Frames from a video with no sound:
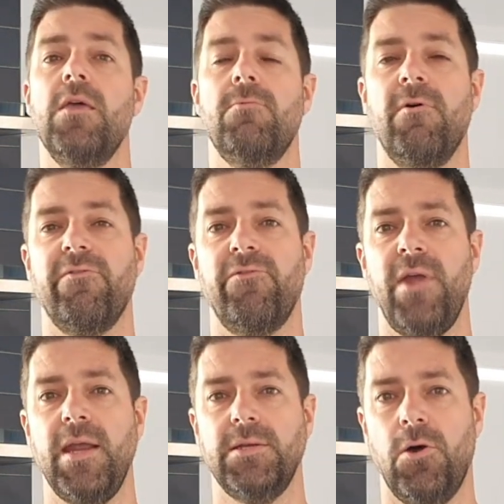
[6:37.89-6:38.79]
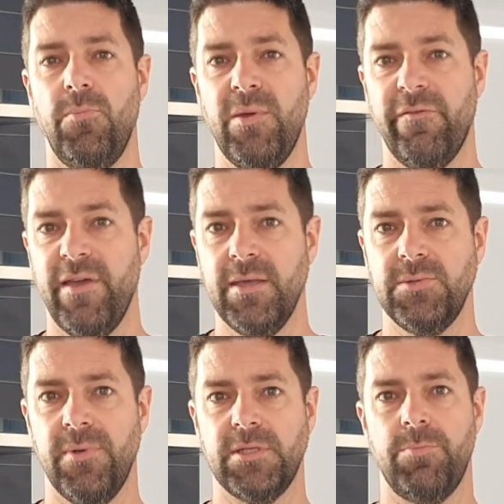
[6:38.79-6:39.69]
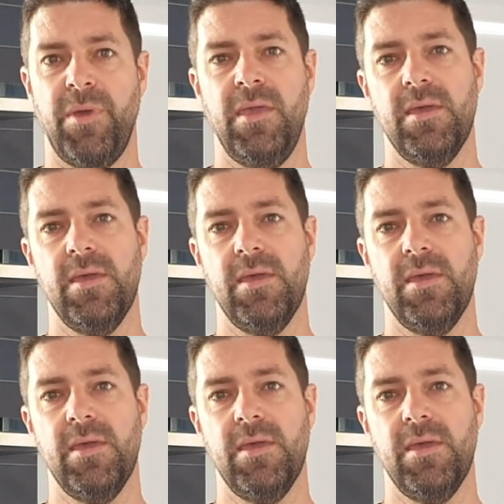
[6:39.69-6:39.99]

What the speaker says: What Frank told me with his recipe